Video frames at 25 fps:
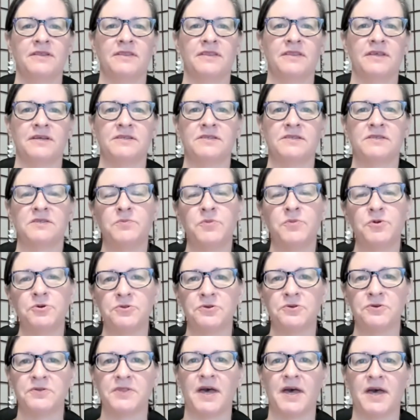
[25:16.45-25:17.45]
the
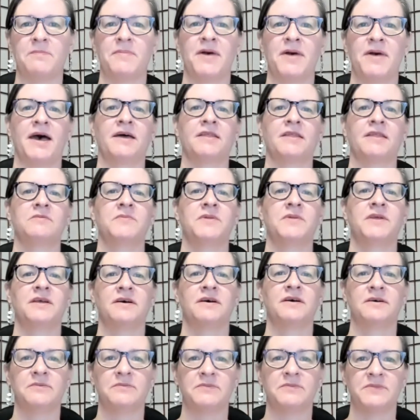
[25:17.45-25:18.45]
smoother that path
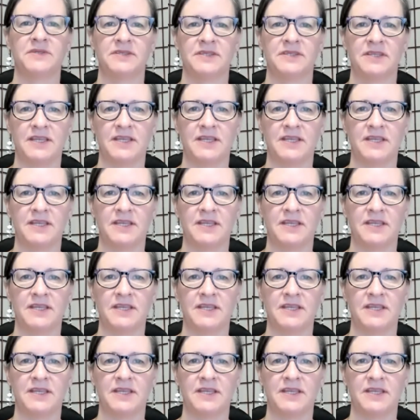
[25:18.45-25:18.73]
becomes,